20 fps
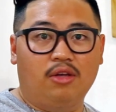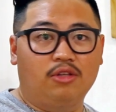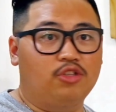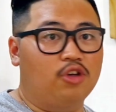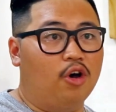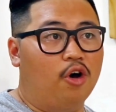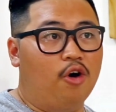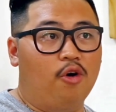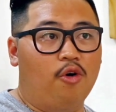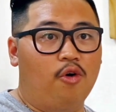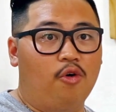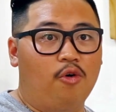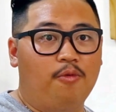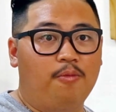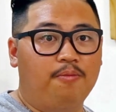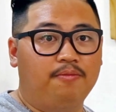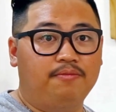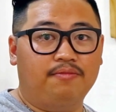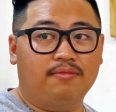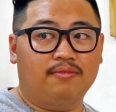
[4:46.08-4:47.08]
So
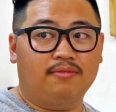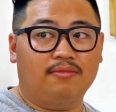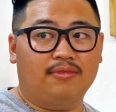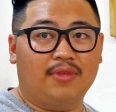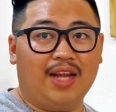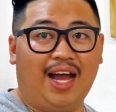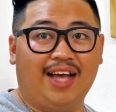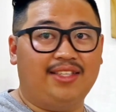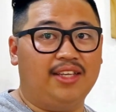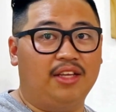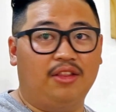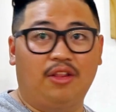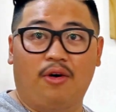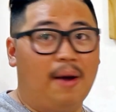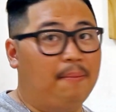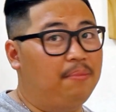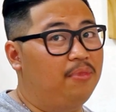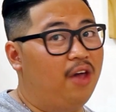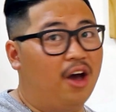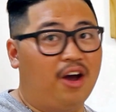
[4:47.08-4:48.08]
I said, no,
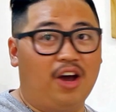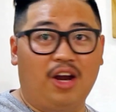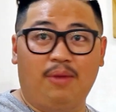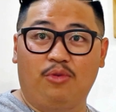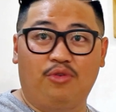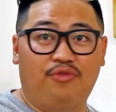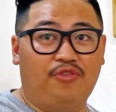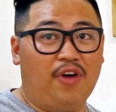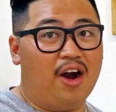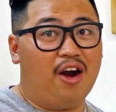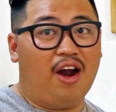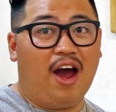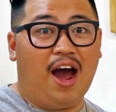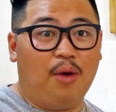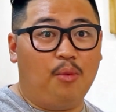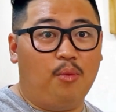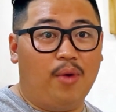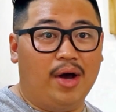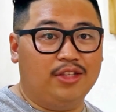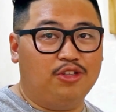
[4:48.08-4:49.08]
I'm not gonna move far.
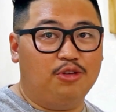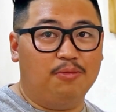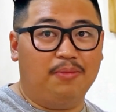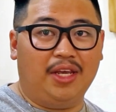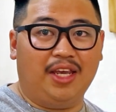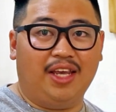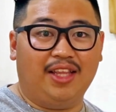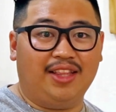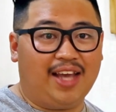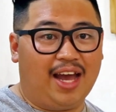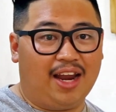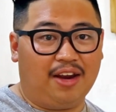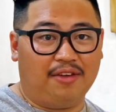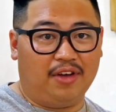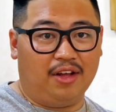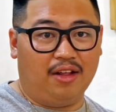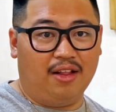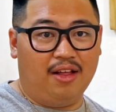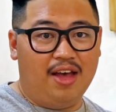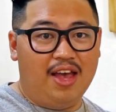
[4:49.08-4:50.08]
I want to be in Canning
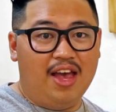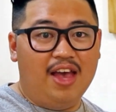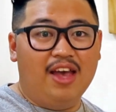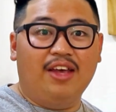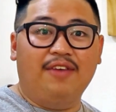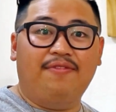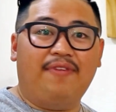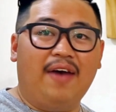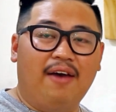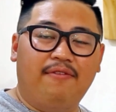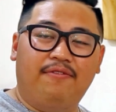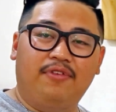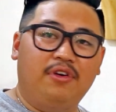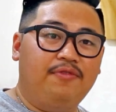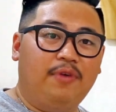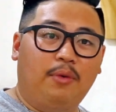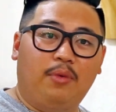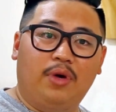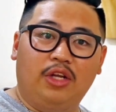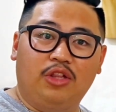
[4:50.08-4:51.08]
Vale. If
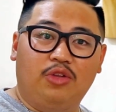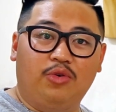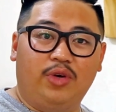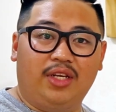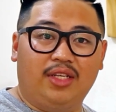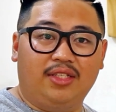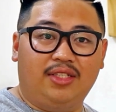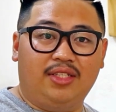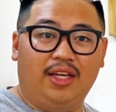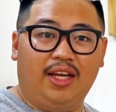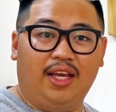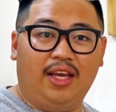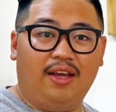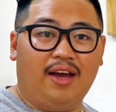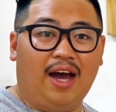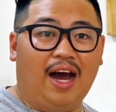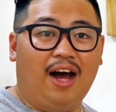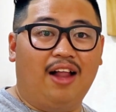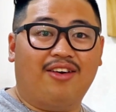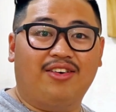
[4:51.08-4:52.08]
I want to do it in the city,
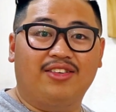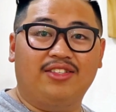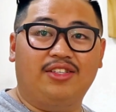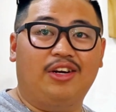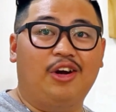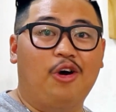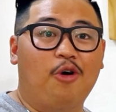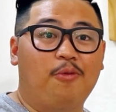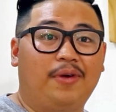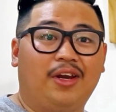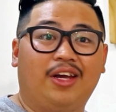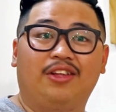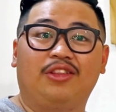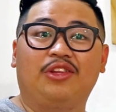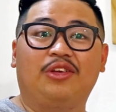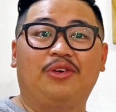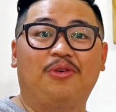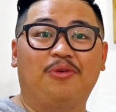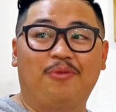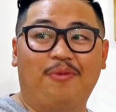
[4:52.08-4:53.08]
I'll consider opening
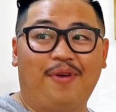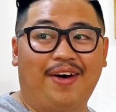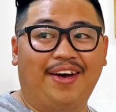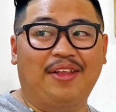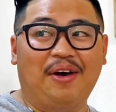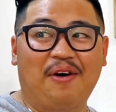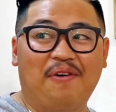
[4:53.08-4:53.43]
a new one.